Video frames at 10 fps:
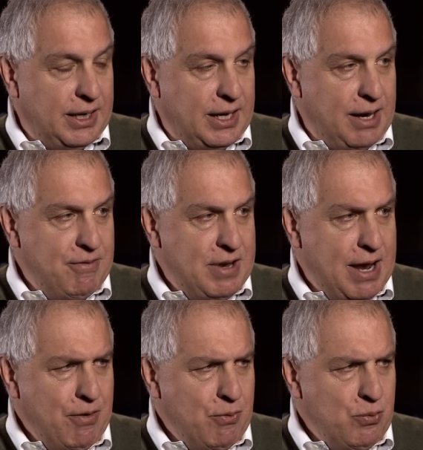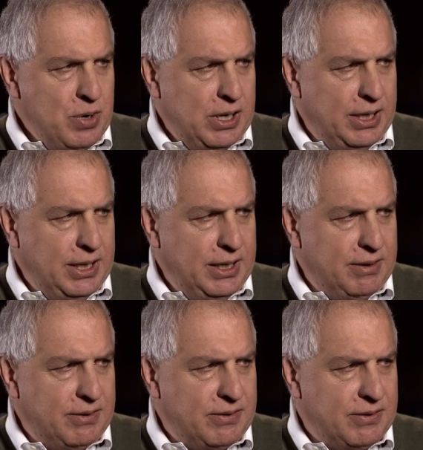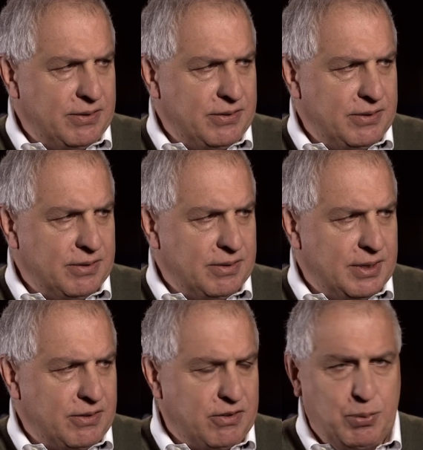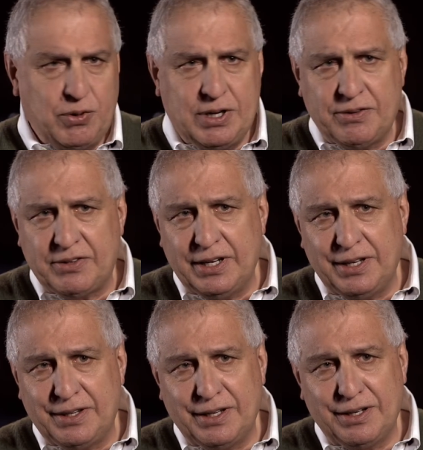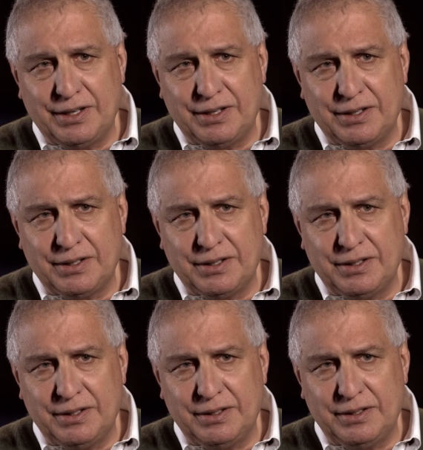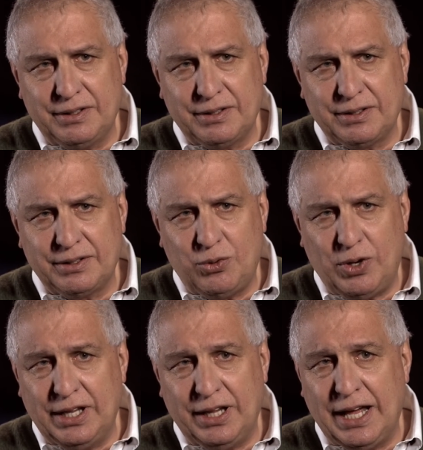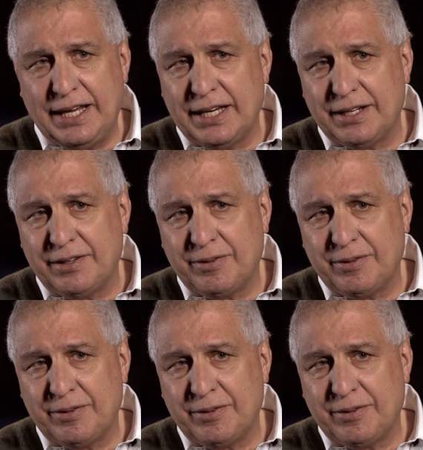I've never really experienced anything quite like it.